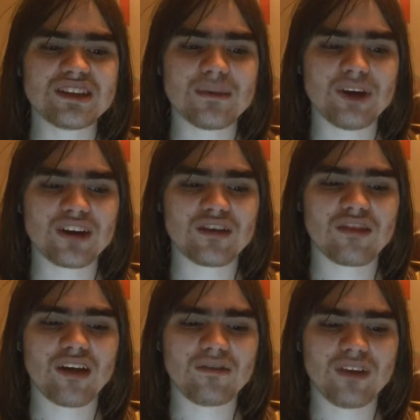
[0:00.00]
that
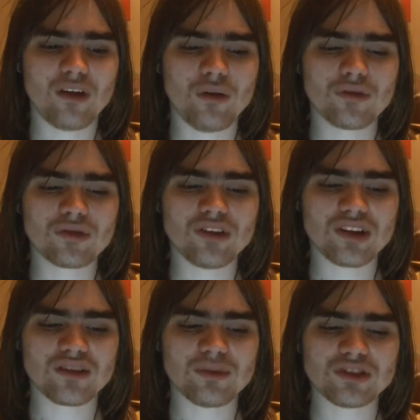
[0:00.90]
Microsoft
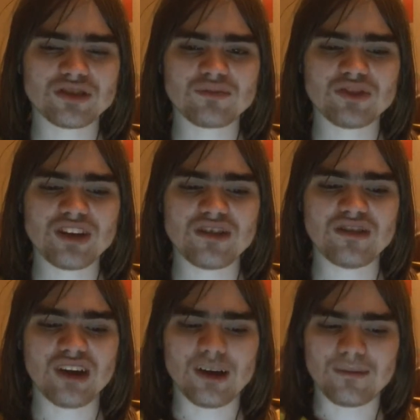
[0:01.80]
overlooked, which is pretty
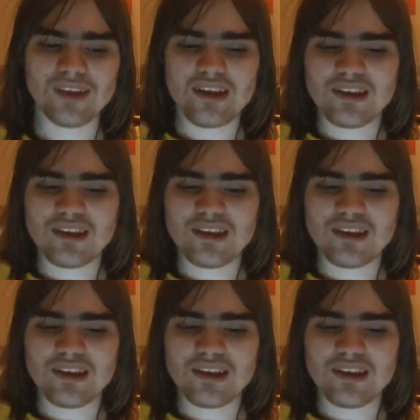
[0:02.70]
dumb.